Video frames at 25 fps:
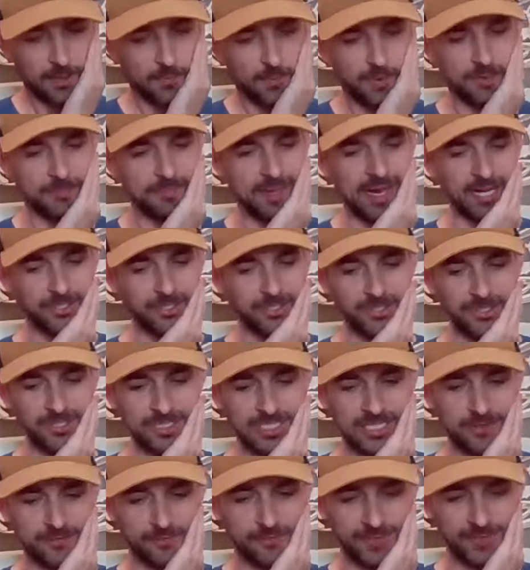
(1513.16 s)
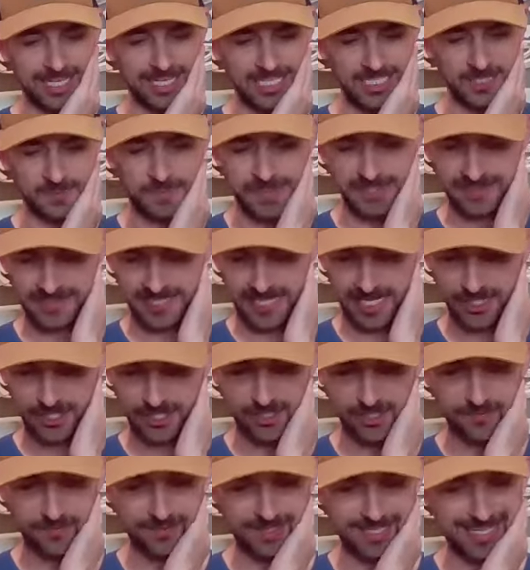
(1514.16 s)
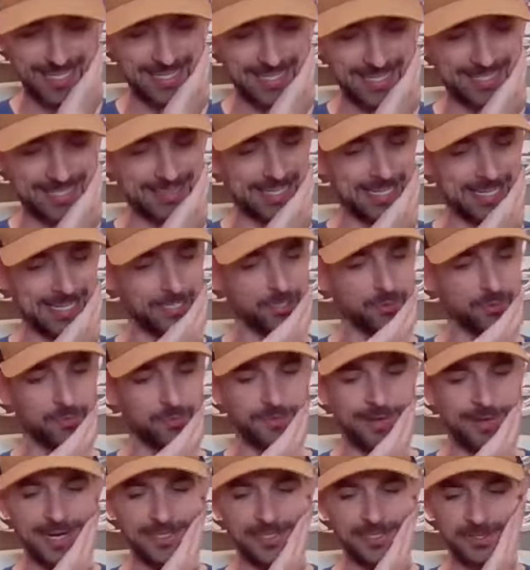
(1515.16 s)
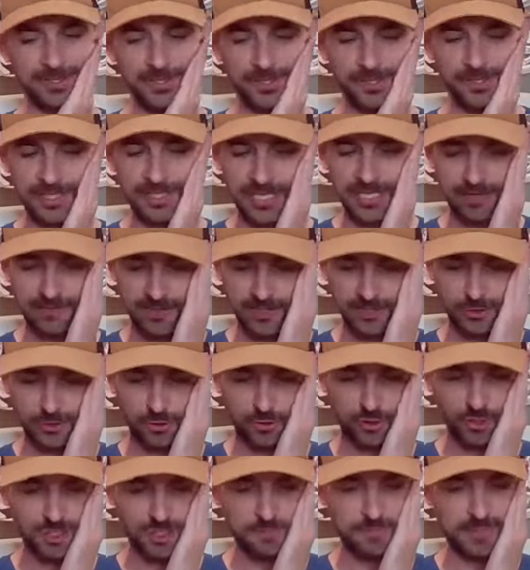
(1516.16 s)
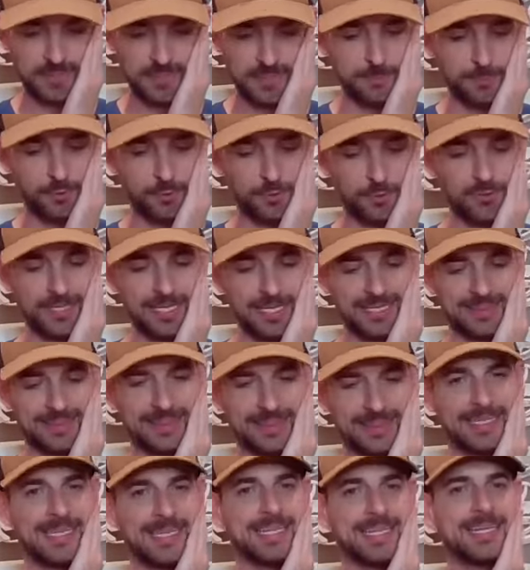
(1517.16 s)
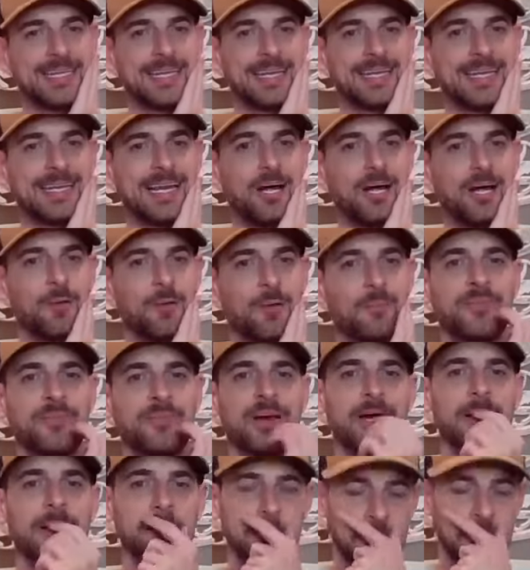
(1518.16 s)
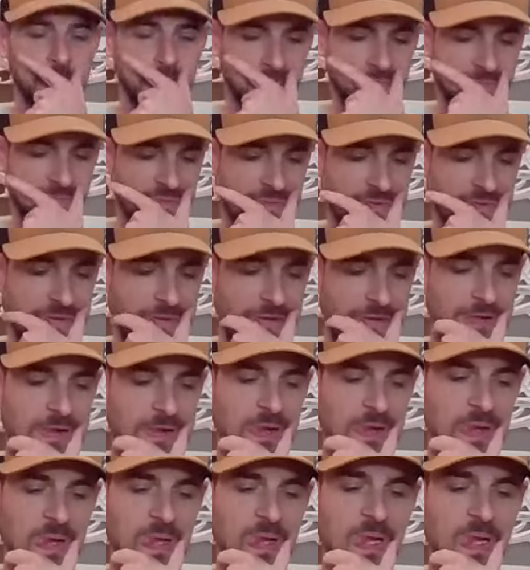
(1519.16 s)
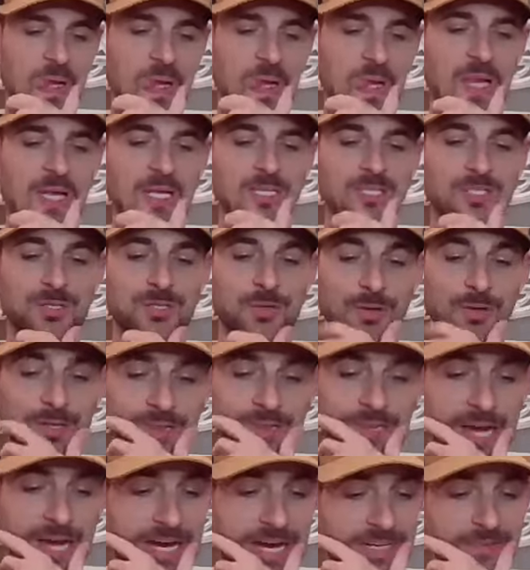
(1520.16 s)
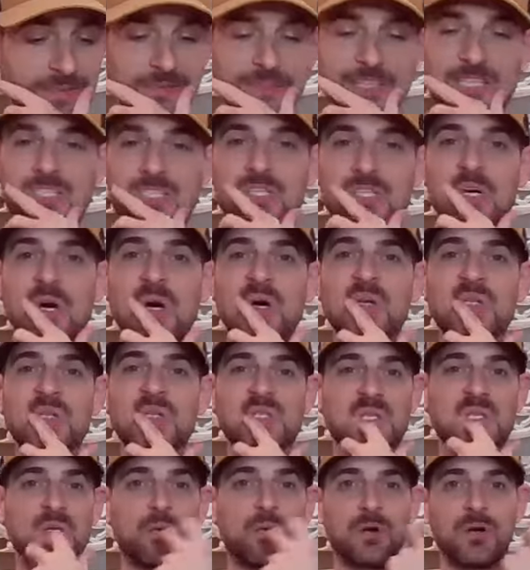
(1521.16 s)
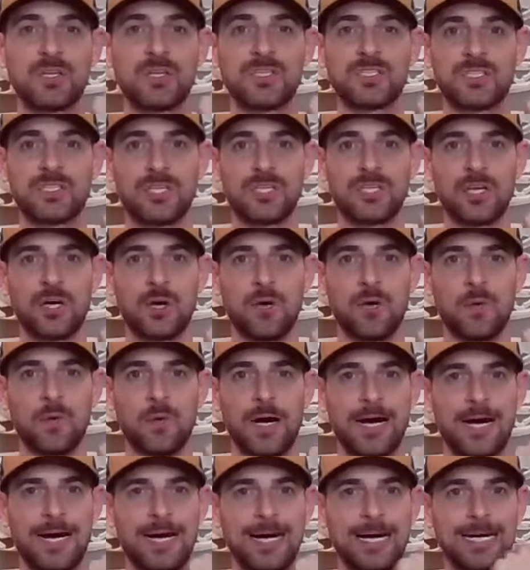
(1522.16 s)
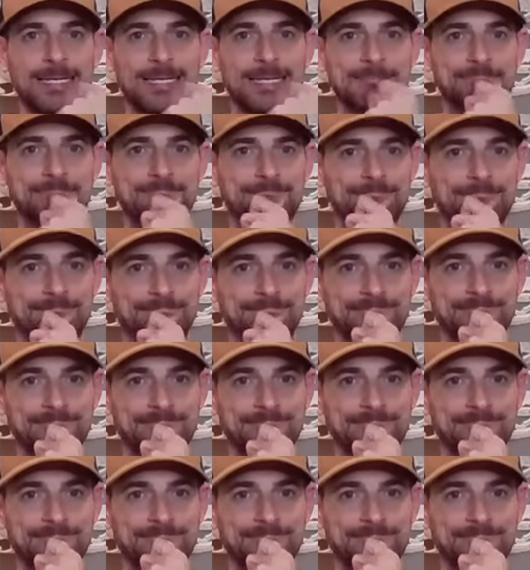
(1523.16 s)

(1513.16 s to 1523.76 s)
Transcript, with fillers: When matchers give with expectation of getting, they direct their giving towards people who they think can help them. So a lot of this goes towards, you know, um,